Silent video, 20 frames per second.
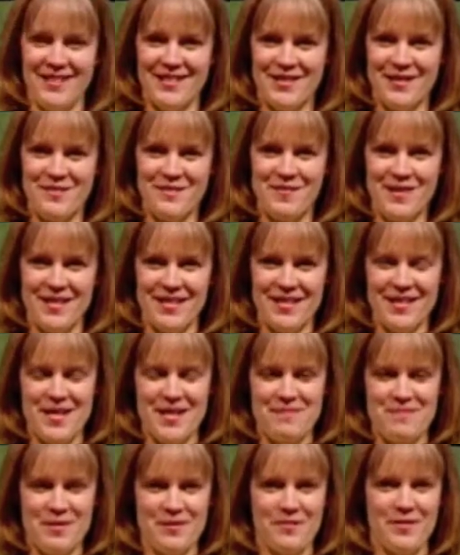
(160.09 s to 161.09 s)
So one
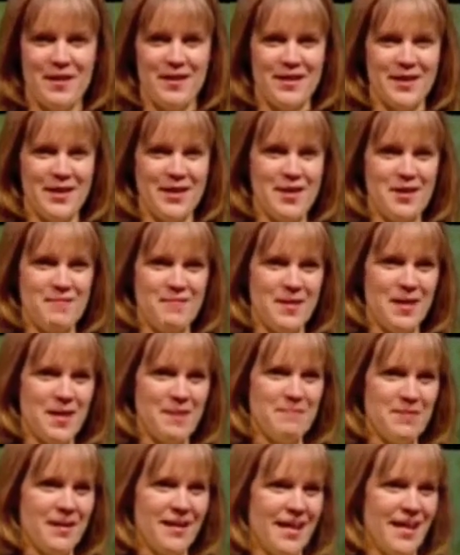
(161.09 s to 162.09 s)
time a friend called me
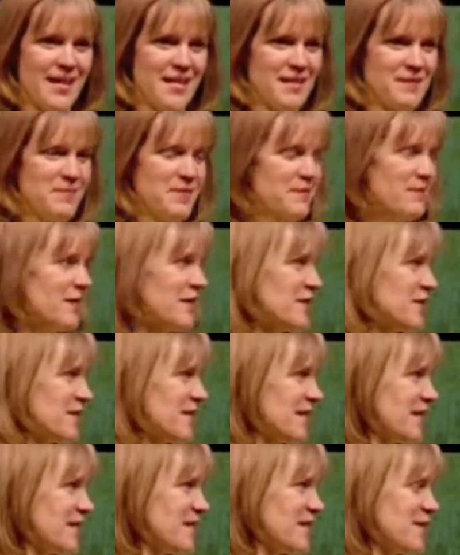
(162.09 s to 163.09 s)
up and asked me what she
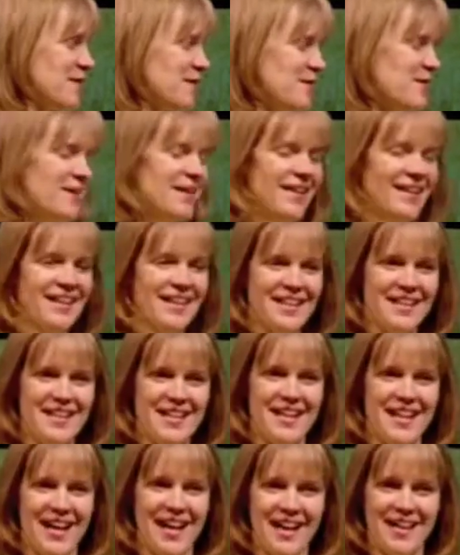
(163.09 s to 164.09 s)
could do, and
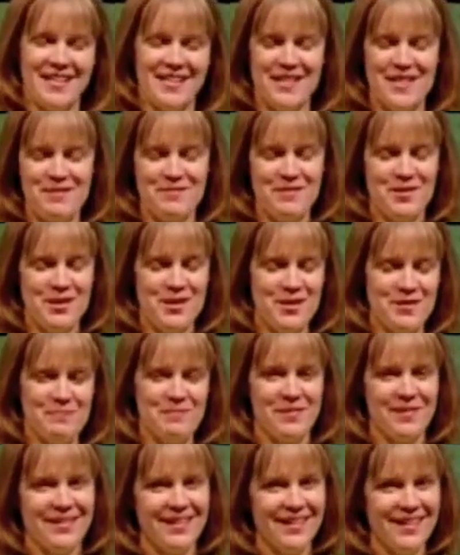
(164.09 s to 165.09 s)
I said, "Would you
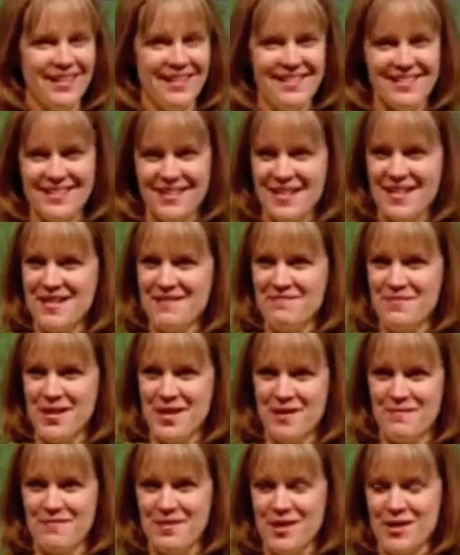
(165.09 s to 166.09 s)
please come
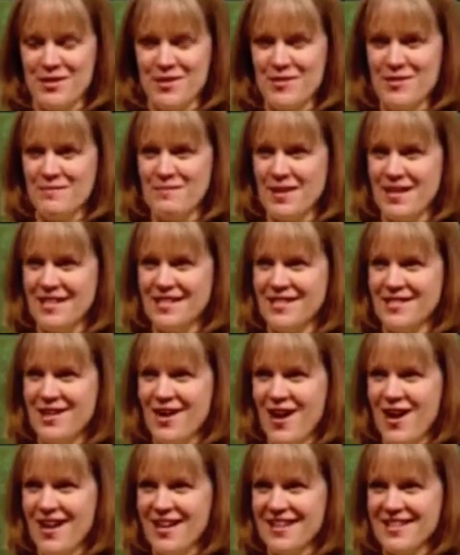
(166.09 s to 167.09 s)
help me sort my
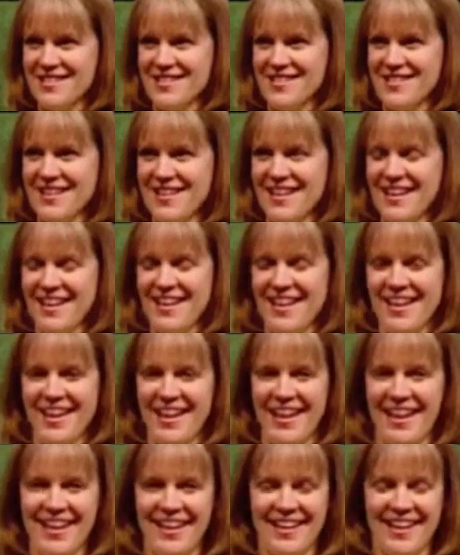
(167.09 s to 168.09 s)
socks?"
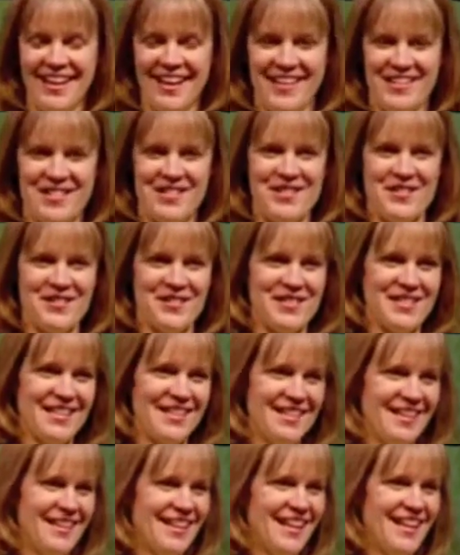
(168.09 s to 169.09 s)
And so
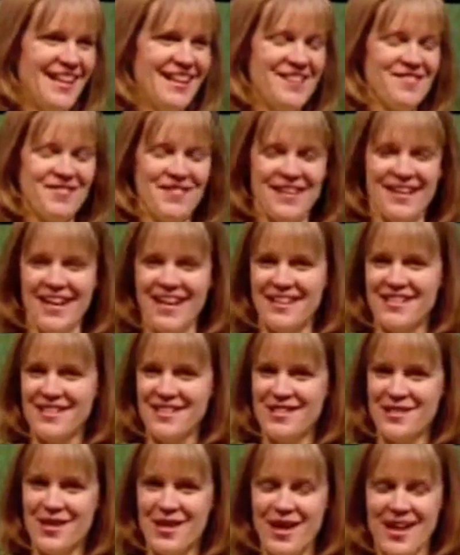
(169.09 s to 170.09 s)
she did, and we got to
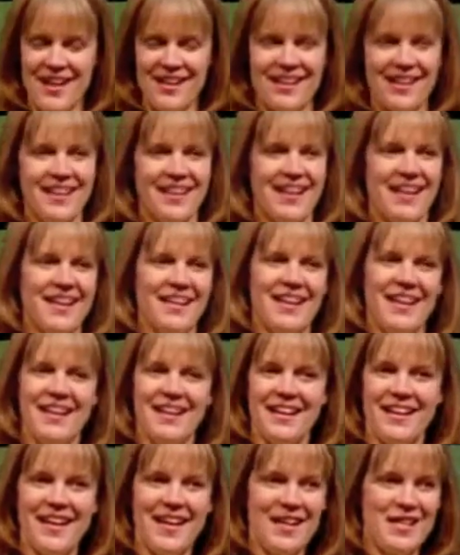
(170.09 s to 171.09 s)
talk, and I kind
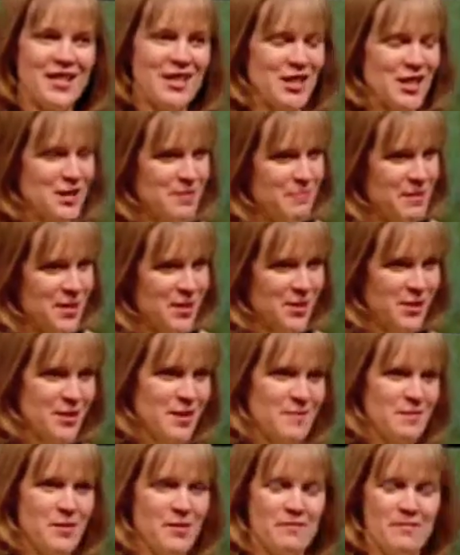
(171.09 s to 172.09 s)
of got to spill
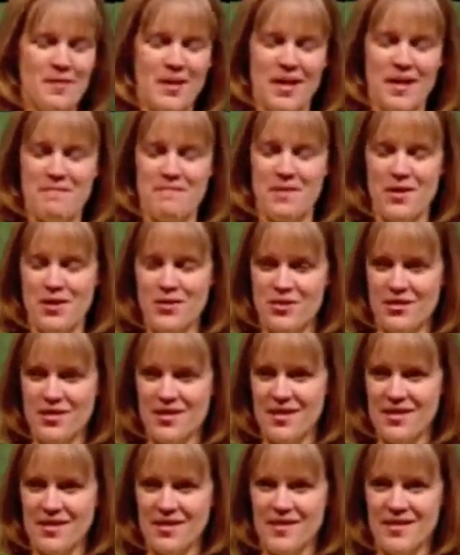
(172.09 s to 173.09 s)
some of my
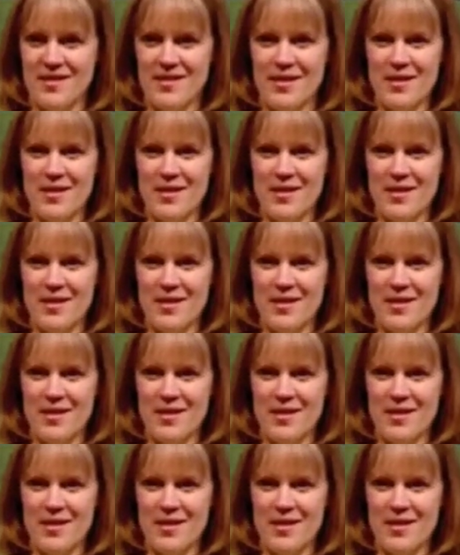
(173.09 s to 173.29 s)
emotions.